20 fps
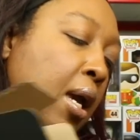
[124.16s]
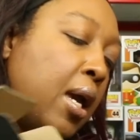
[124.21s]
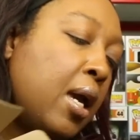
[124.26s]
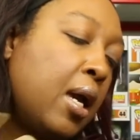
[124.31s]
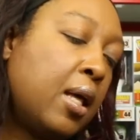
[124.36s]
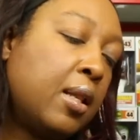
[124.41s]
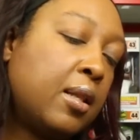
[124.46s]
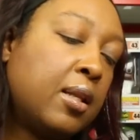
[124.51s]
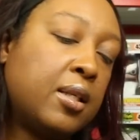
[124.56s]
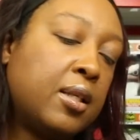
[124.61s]

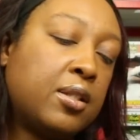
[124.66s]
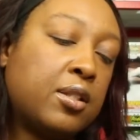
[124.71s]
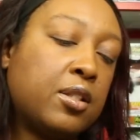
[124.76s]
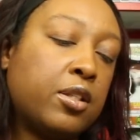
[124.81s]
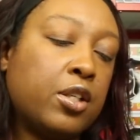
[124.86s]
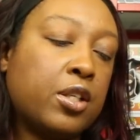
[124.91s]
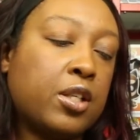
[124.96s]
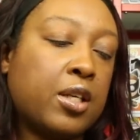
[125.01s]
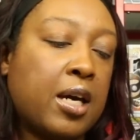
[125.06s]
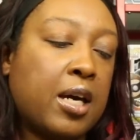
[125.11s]
And let's
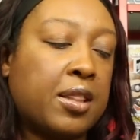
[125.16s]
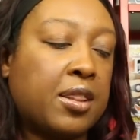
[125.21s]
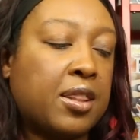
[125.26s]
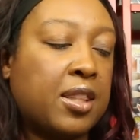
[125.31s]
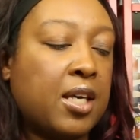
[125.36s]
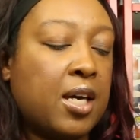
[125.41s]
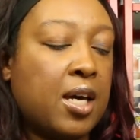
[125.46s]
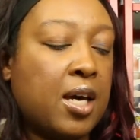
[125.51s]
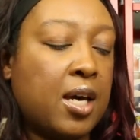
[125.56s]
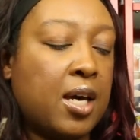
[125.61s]
look at
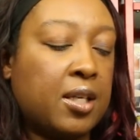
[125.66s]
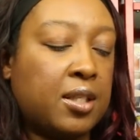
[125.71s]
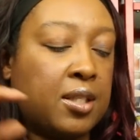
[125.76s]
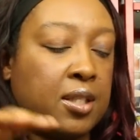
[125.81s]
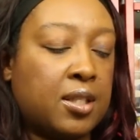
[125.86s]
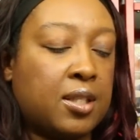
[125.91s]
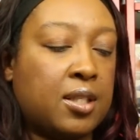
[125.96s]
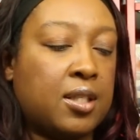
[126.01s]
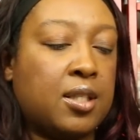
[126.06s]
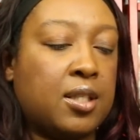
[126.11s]

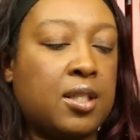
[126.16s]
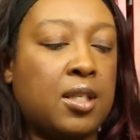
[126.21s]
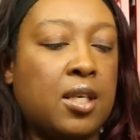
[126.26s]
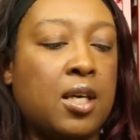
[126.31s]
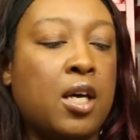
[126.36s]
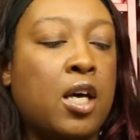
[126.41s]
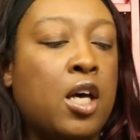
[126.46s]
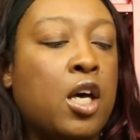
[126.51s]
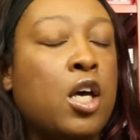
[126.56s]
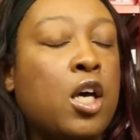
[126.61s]
this.
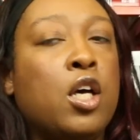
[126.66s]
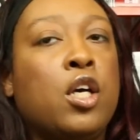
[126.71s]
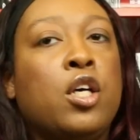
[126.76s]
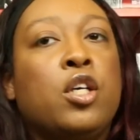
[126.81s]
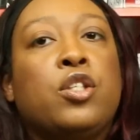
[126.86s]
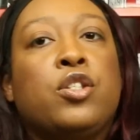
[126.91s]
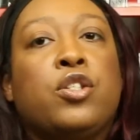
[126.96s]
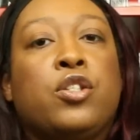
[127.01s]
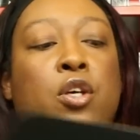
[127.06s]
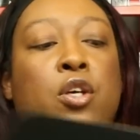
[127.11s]

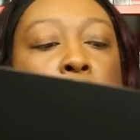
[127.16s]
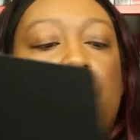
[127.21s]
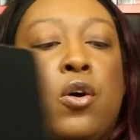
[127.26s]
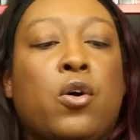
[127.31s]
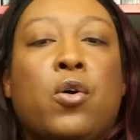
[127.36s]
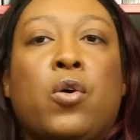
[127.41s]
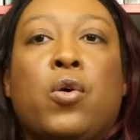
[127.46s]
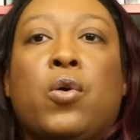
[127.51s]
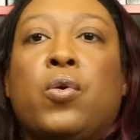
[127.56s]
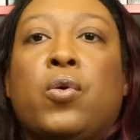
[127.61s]

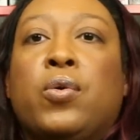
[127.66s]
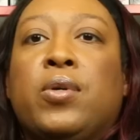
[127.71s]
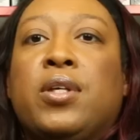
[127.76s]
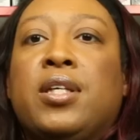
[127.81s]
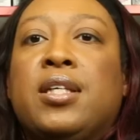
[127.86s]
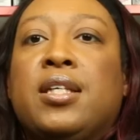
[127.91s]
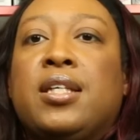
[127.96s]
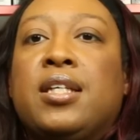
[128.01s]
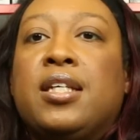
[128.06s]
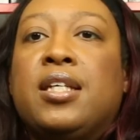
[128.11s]
So
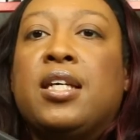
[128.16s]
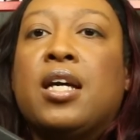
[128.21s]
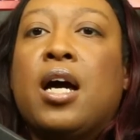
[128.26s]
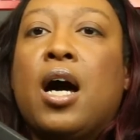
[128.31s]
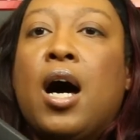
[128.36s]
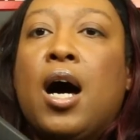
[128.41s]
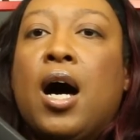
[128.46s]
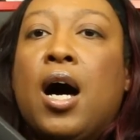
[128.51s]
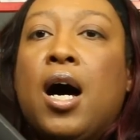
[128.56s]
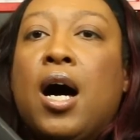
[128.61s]

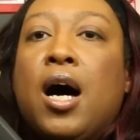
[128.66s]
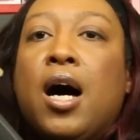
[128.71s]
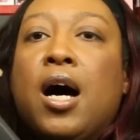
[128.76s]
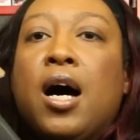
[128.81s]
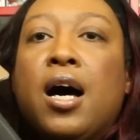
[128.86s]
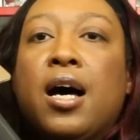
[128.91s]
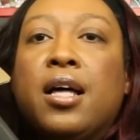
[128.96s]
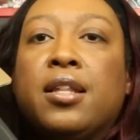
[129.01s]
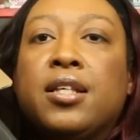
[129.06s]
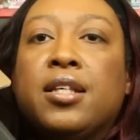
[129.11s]

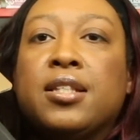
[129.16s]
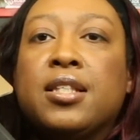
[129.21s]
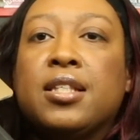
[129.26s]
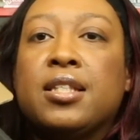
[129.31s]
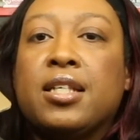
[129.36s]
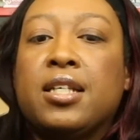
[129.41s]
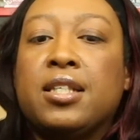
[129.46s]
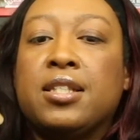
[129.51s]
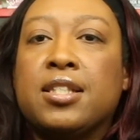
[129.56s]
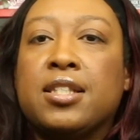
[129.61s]
yeah, this
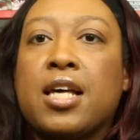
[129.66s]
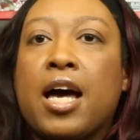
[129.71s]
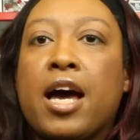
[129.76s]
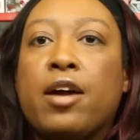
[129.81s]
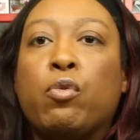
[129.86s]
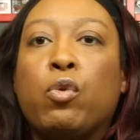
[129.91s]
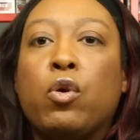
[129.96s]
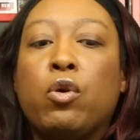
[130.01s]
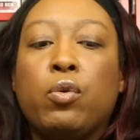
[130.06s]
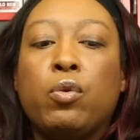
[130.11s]
is
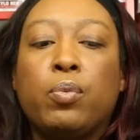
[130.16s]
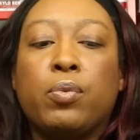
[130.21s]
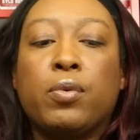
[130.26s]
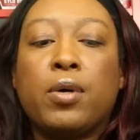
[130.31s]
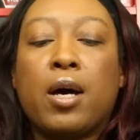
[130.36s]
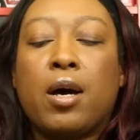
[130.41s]
inside. Woo!